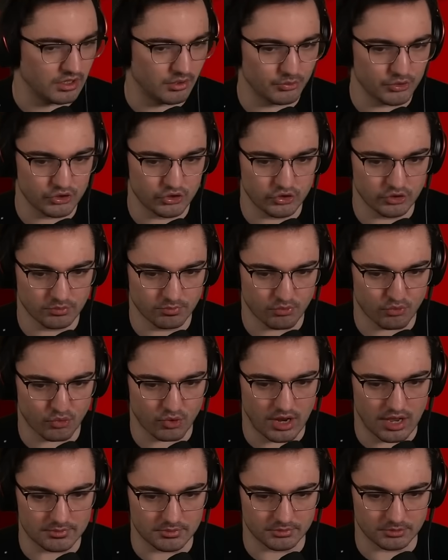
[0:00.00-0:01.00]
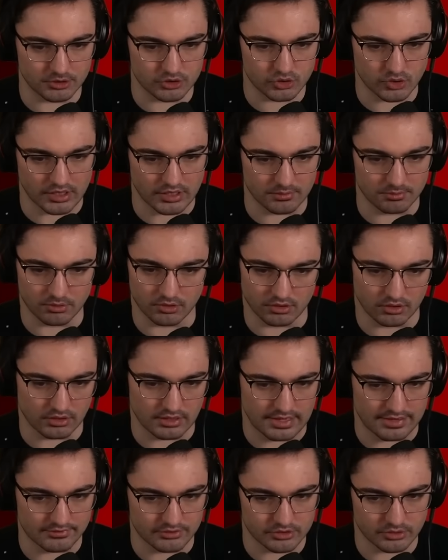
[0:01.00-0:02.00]
We should probably try and pull a
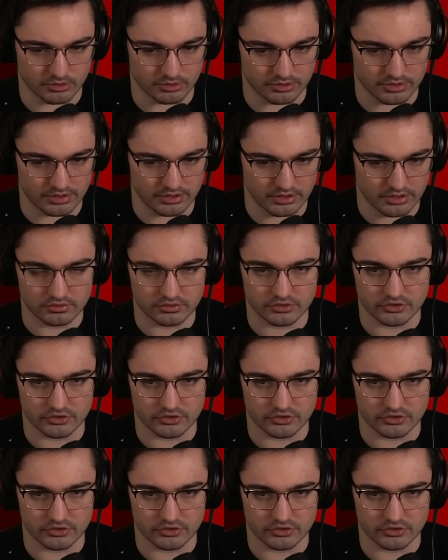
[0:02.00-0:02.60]
lavatory